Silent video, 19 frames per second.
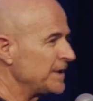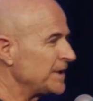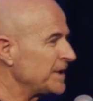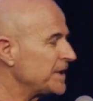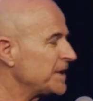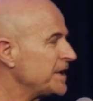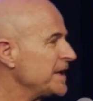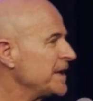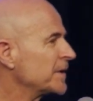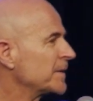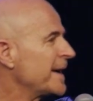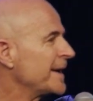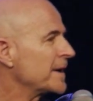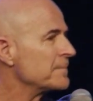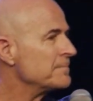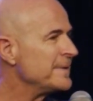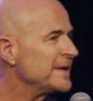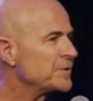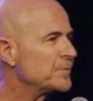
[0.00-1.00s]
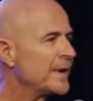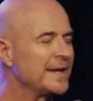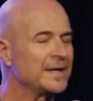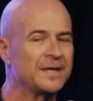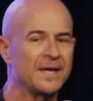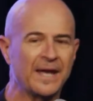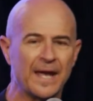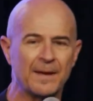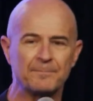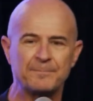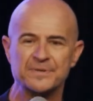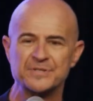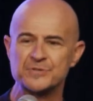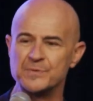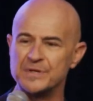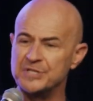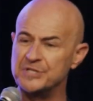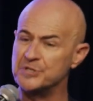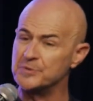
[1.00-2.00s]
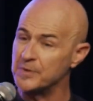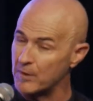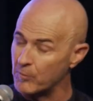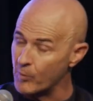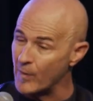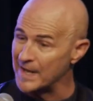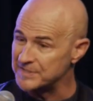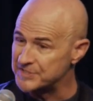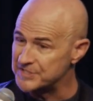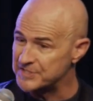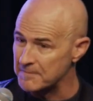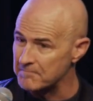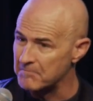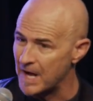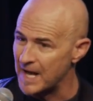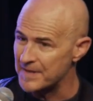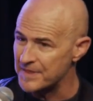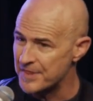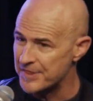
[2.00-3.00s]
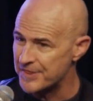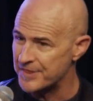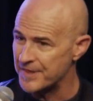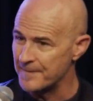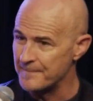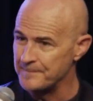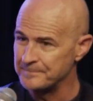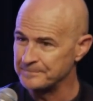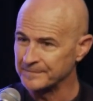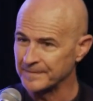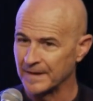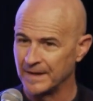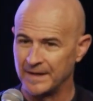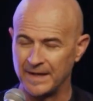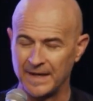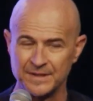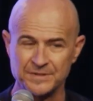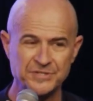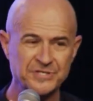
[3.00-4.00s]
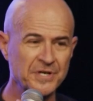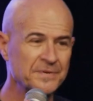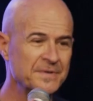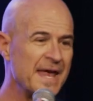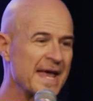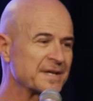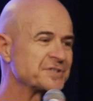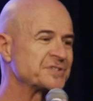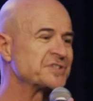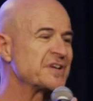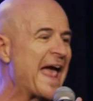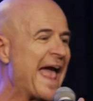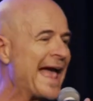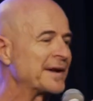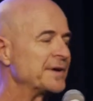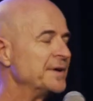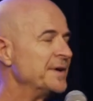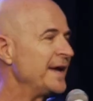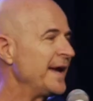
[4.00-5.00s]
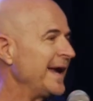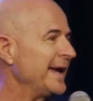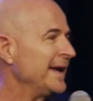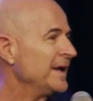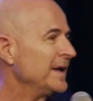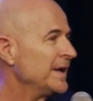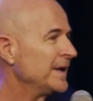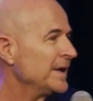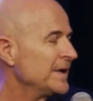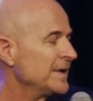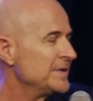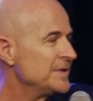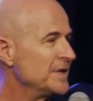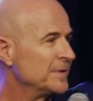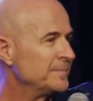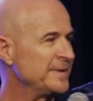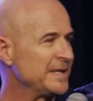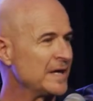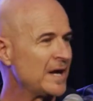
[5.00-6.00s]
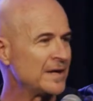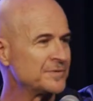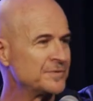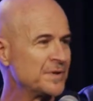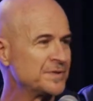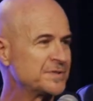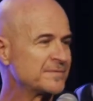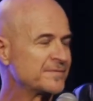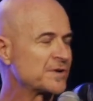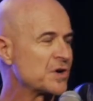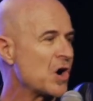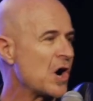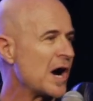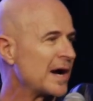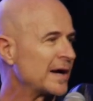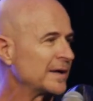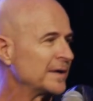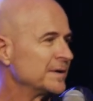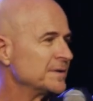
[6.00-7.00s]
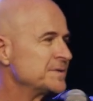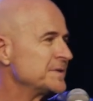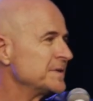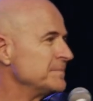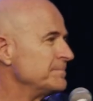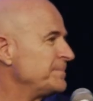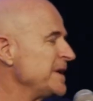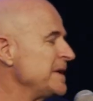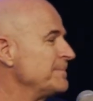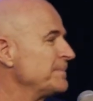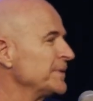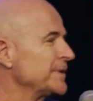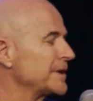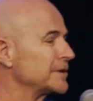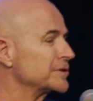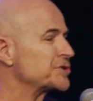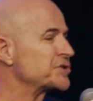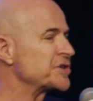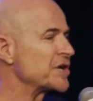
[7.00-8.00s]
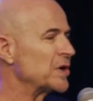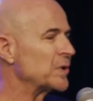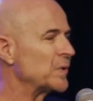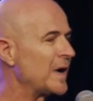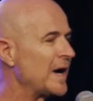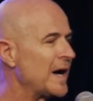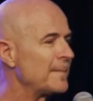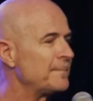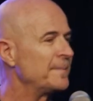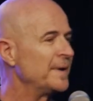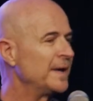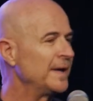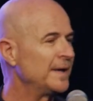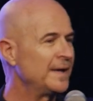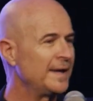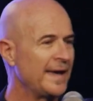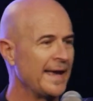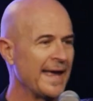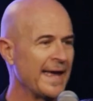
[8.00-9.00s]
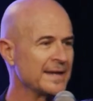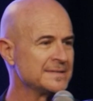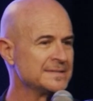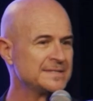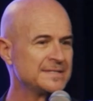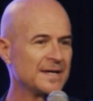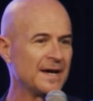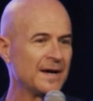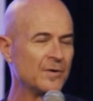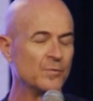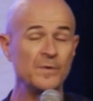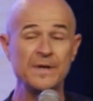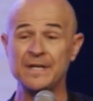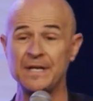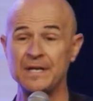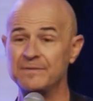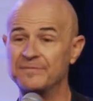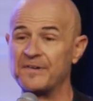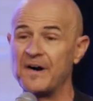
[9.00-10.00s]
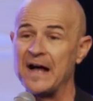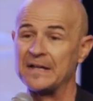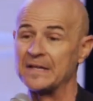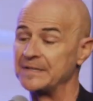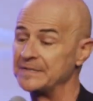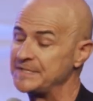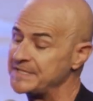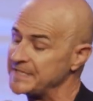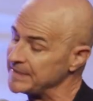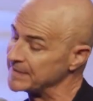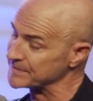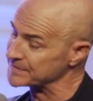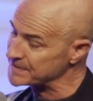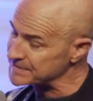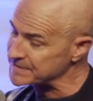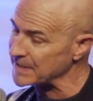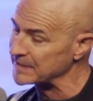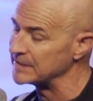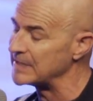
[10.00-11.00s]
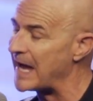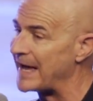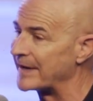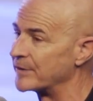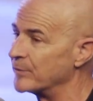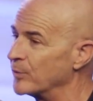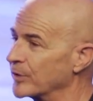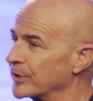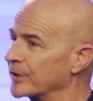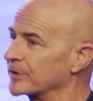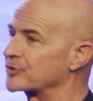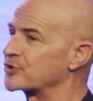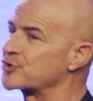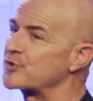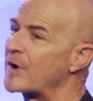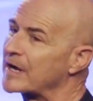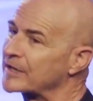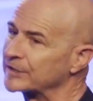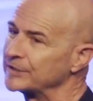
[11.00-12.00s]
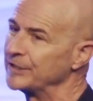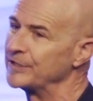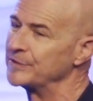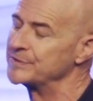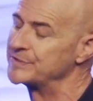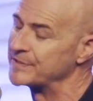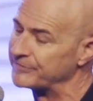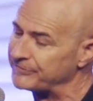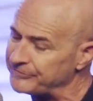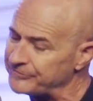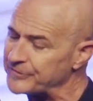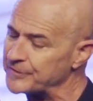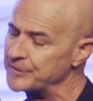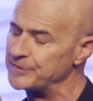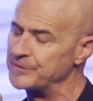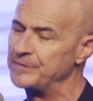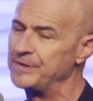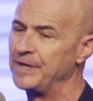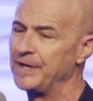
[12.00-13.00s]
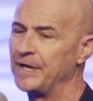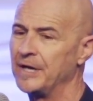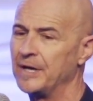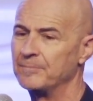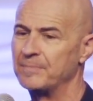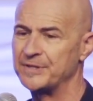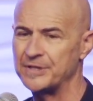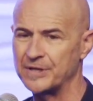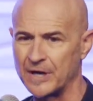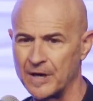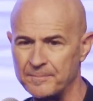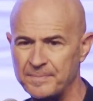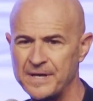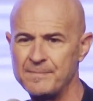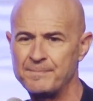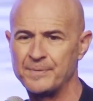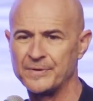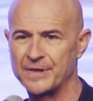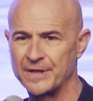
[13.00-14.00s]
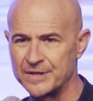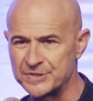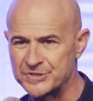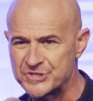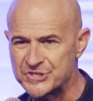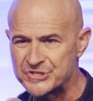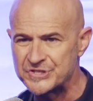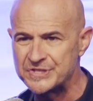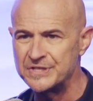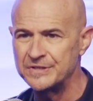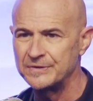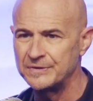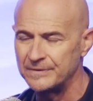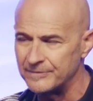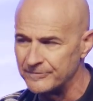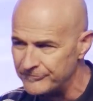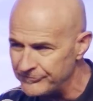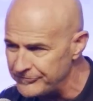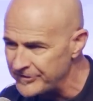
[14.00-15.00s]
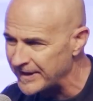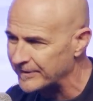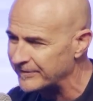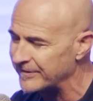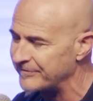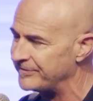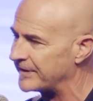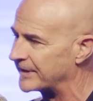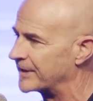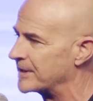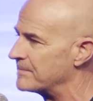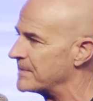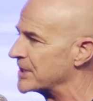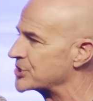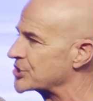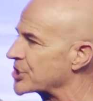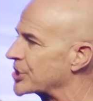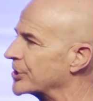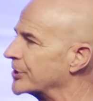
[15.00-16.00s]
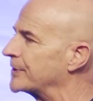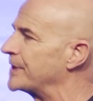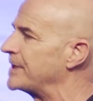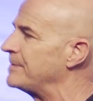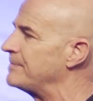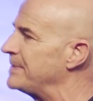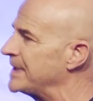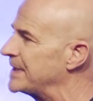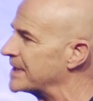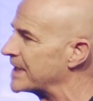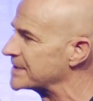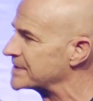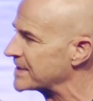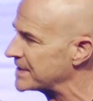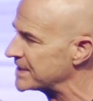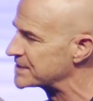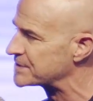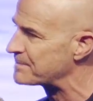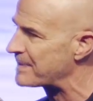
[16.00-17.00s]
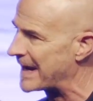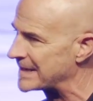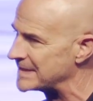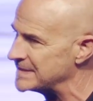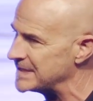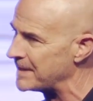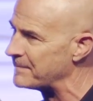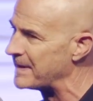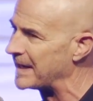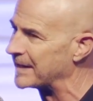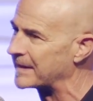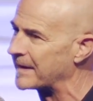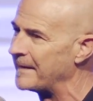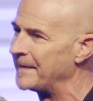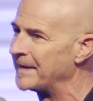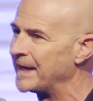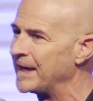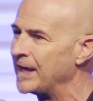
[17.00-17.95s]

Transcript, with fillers: Here at our Midway campus, we do it once a month. And so next Saturday, there'll be hundreds of cars and people that'll show up, and we need volunteers. It's a lot of work, truckloads of food, but there are people that are still very, very much hurting because of this pandemic.